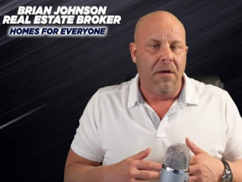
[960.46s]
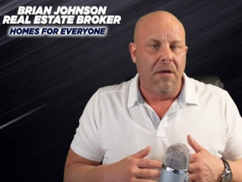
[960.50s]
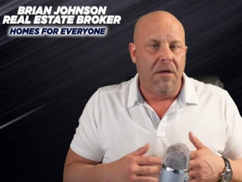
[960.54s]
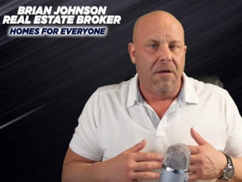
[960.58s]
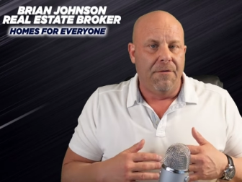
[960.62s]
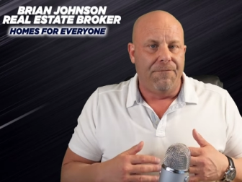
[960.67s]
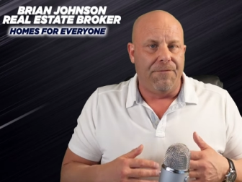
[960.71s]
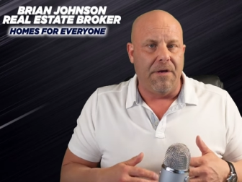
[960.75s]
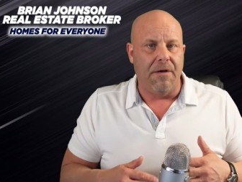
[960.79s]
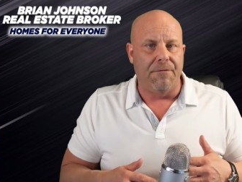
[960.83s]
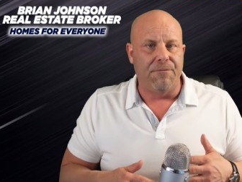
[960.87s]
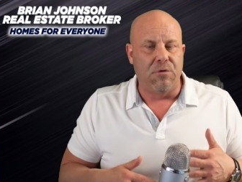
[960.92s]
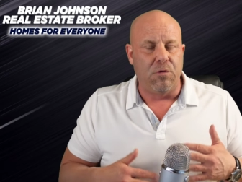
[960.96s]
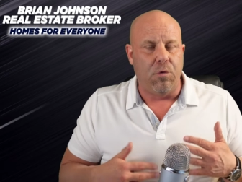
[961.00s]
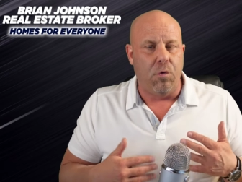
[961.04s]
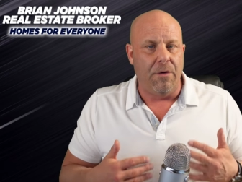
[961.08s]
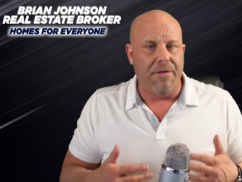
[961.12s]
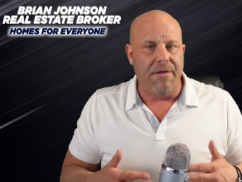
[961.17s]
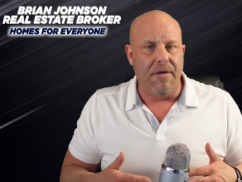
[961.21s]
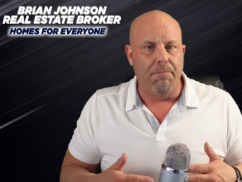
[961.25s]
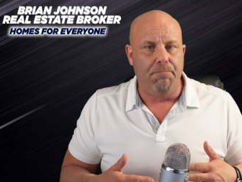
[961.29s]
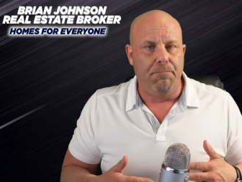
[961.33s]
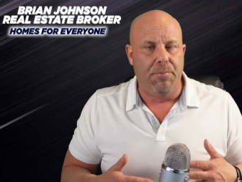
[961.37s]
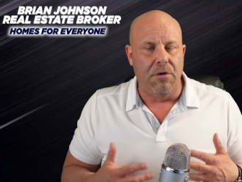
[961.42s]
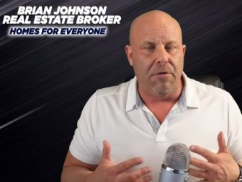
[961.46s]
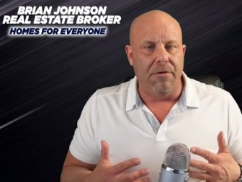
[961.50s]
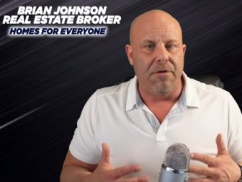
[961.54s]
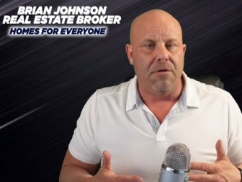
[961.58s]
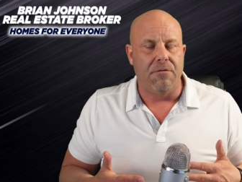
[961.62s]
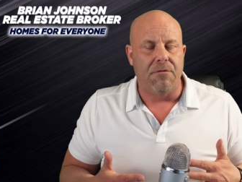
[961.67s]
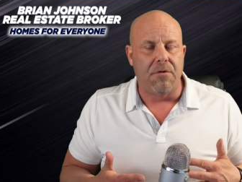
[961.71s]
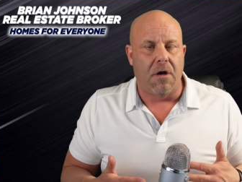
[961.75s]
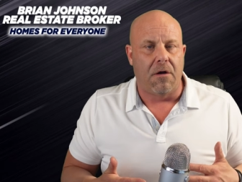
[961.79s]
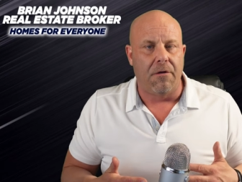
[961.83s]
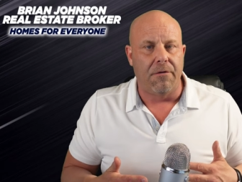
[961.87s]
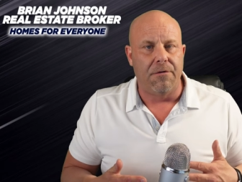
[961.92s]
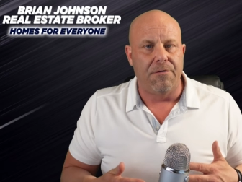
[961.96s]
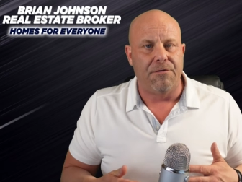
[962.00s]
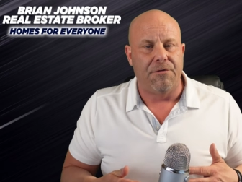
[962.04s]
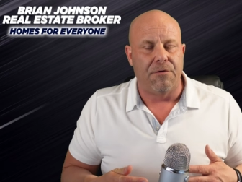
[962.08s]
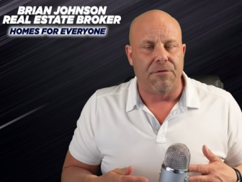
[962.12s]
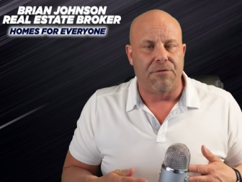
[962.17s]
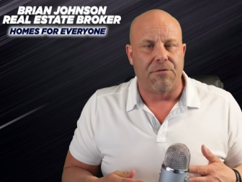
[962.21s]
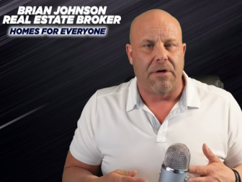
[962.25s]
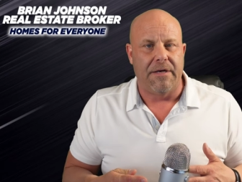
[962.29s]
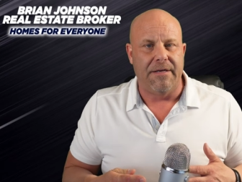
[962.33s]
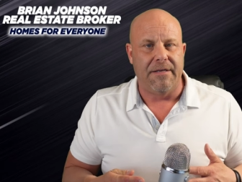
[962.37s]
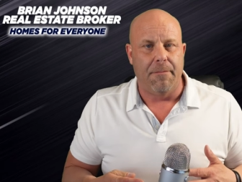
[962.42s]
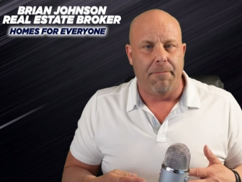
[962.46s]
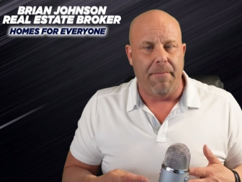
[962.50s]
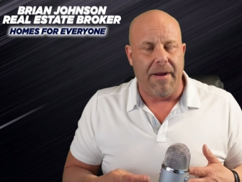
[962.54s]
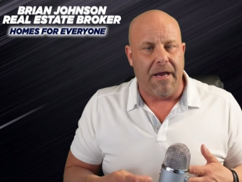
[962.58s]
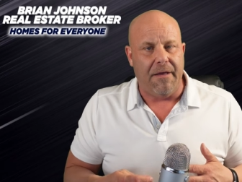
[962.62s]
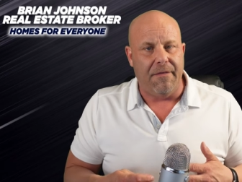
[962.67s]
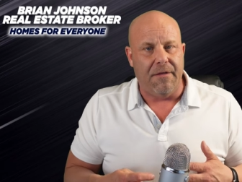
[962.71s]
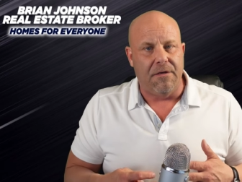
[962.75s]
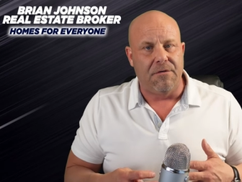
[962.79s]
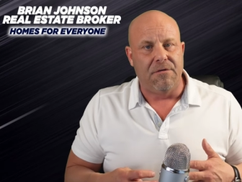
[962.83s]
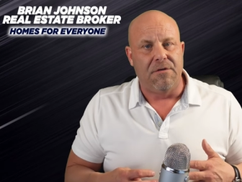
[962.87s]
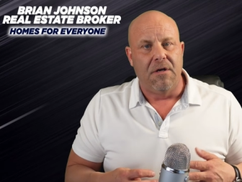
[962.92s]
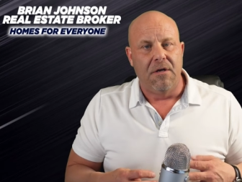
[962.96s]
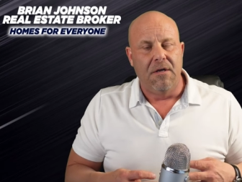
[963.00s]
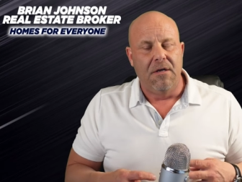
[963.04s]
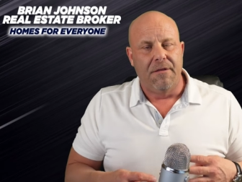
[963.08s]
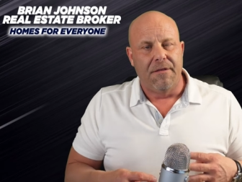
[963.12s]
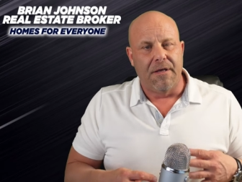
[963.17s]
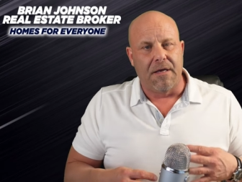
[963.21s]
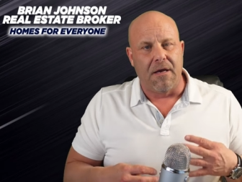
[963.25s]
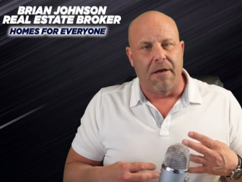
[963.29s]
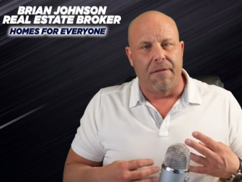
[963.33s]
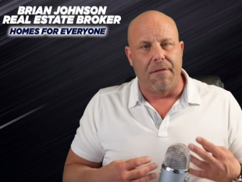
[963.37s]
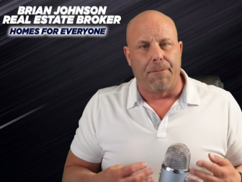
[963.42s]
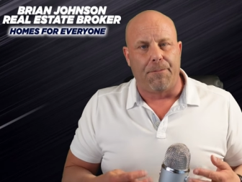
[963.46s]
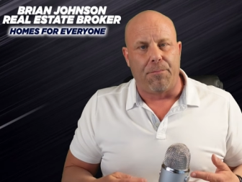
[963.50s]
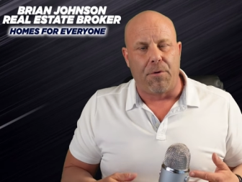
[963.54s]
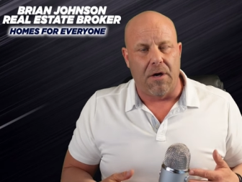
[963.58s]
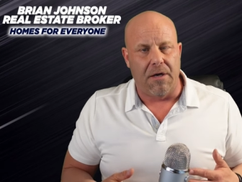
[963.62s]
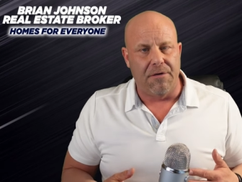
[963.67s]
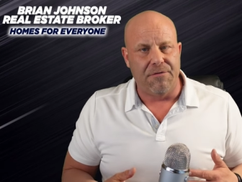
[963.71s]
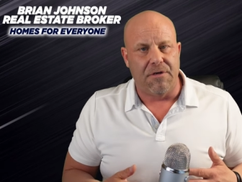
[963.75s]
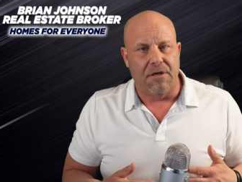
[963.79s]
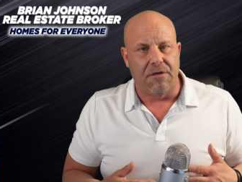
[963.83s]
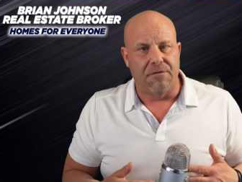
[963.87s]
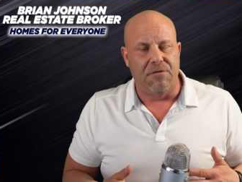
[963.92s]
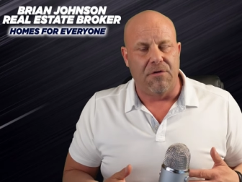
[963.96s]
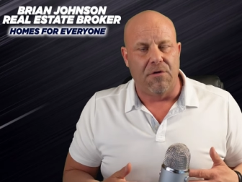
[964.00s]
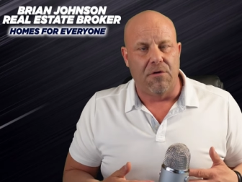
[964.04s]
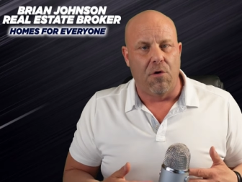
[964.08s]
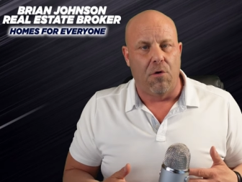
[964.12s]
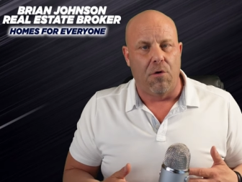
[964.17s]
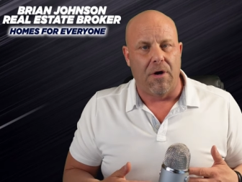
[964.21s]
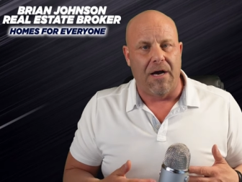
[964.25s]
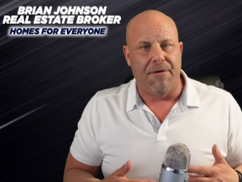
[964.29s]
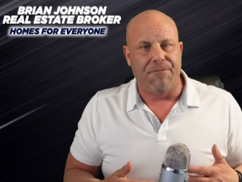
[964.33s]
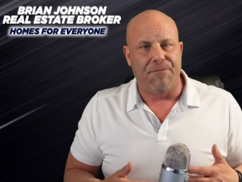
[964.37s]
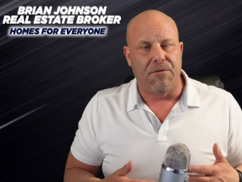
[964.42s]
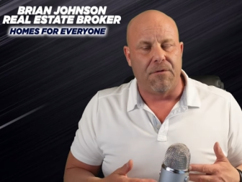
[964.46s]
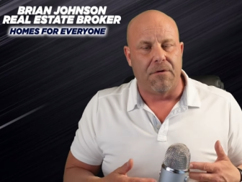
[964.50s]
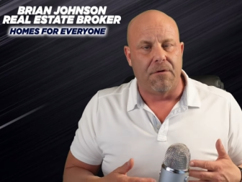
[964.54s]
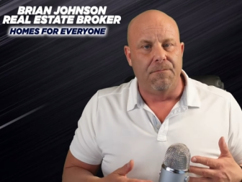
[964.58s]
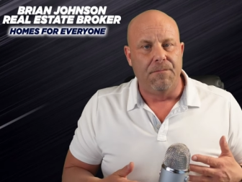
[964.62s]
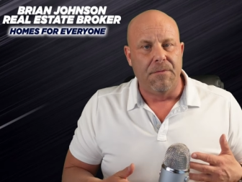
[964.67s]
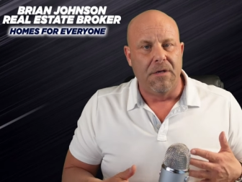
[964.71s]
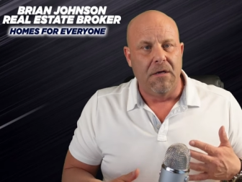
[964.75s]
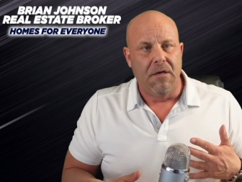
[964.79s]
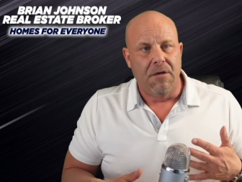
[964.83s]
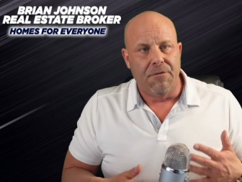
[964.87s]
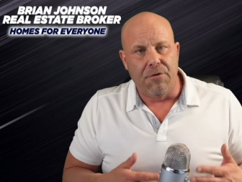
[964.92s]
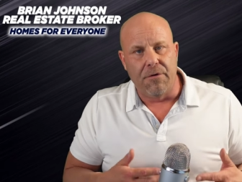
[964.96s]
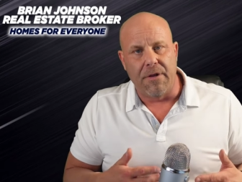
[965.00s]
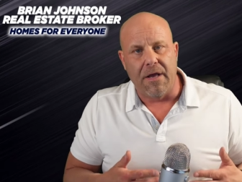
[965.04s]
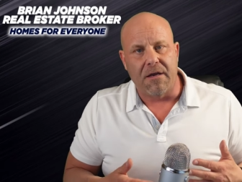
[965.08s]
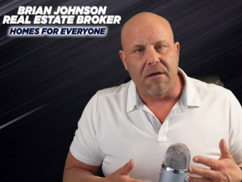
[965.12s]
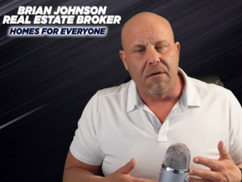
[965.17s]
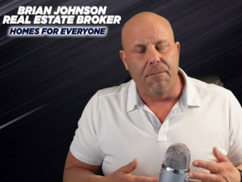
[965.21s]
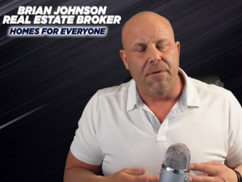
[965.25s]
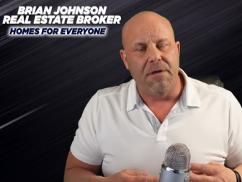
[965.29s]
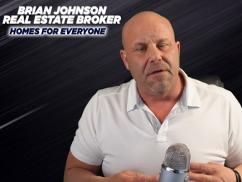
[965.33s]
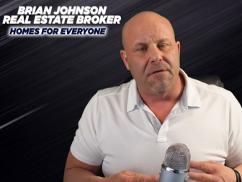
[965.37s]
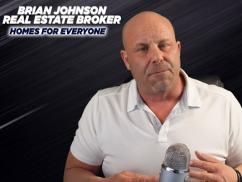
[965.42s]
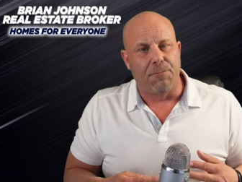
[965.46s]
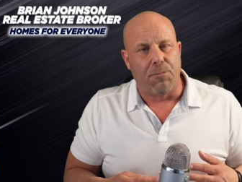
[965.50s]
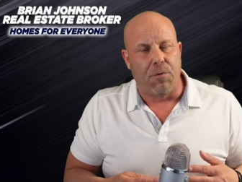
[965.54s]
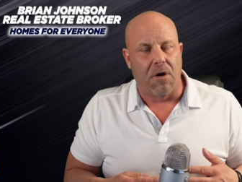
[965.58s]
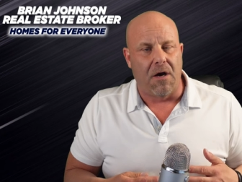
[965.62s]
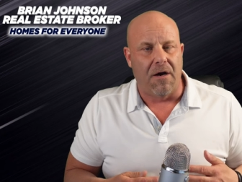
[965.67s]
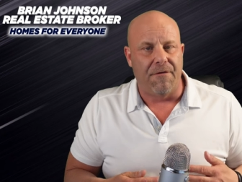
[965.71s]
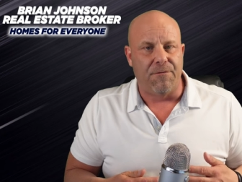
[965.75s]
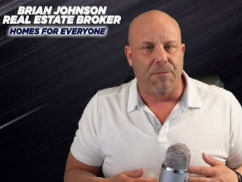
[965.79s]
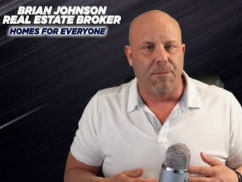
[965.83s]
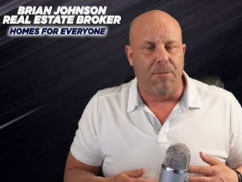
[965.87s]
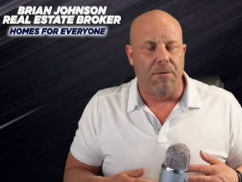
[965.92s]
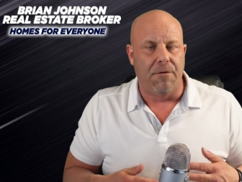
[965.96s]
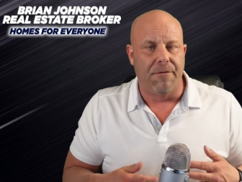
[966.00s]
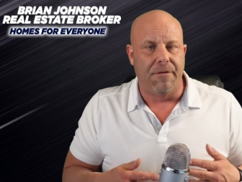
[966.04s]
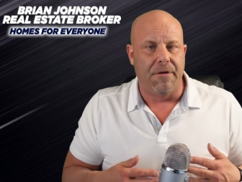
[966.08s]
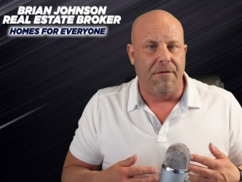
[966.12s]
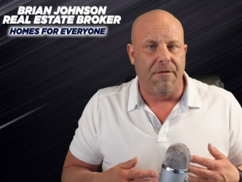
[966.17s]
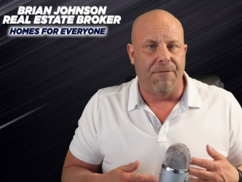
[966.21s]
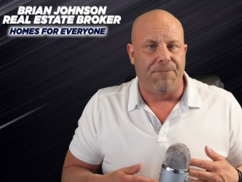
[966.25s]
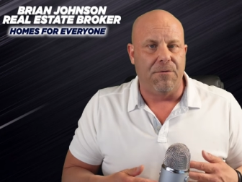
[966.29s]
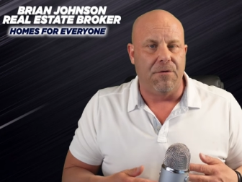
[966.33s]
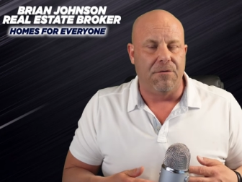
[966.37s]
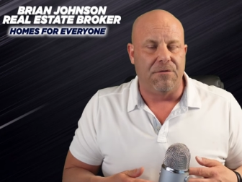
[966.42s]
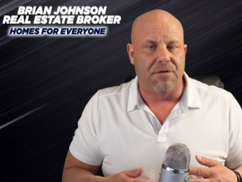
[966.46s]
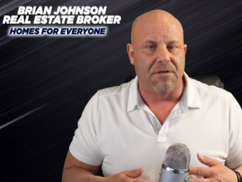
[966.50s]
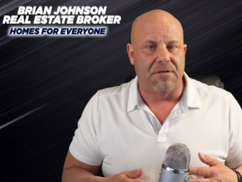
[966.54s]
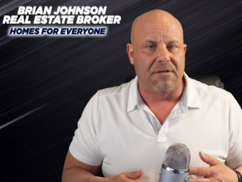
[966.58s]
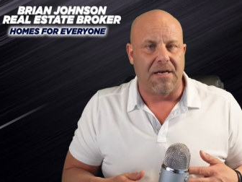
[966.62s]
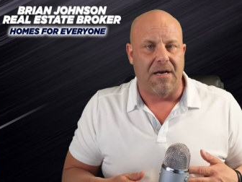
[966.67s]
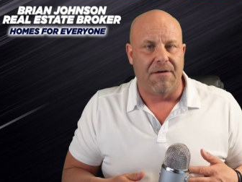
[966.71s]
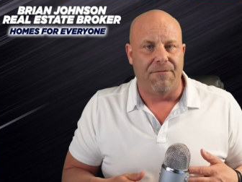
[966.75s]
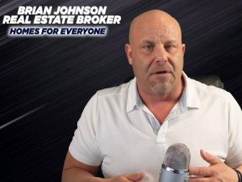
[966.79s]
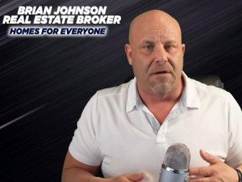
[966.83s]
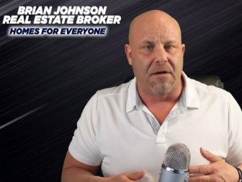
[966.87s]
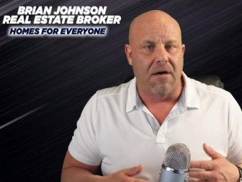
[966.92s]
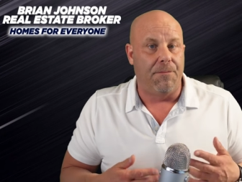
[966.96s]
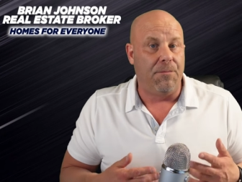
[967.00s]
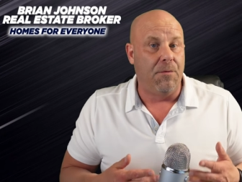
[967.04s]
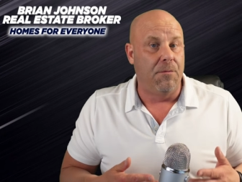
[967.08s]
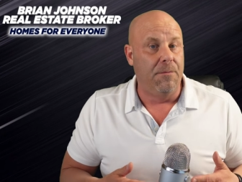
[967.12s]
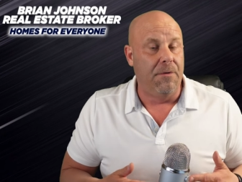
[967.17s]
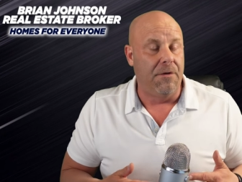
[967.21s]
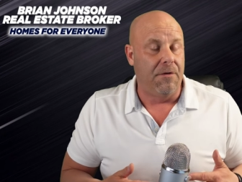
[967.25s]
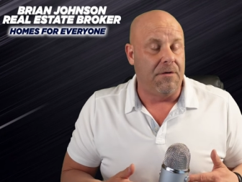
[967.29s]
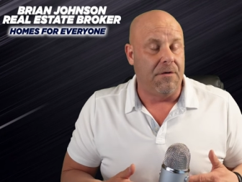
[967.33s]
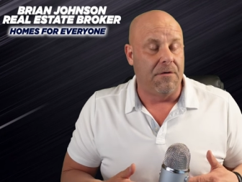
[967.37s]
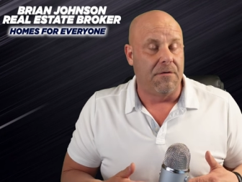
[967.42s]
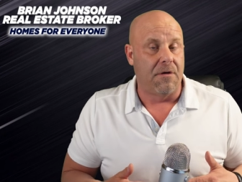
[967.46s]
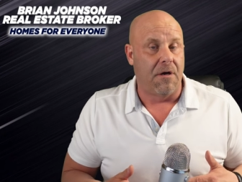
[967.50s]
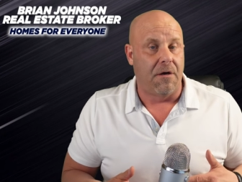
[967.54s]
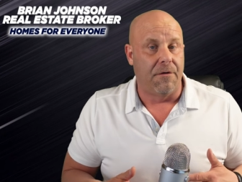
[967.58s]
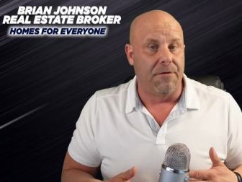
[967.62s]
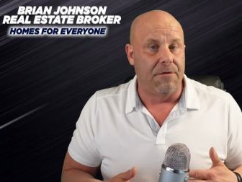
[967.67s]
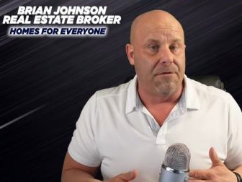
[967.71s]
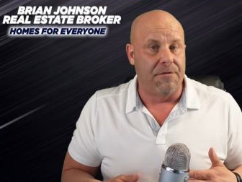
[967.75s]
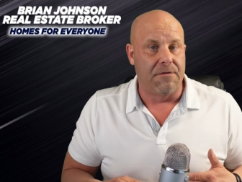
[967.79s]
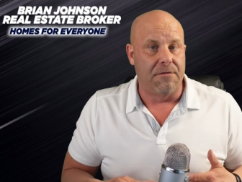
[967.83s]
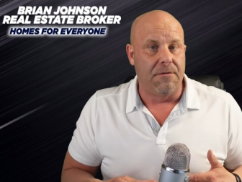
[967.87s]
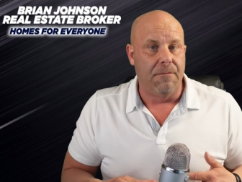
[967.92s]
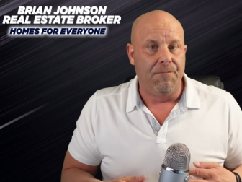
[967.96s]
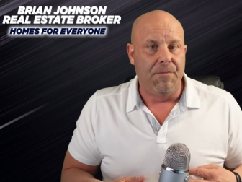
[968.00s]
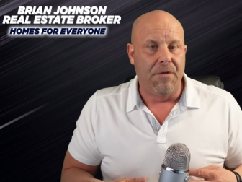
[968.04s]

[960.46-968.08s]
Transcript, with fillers: If you have twenty billion dollars you're trying to manage, the kind of projects you go after, they're not going to be as profitable than if you just have a couple million dollars.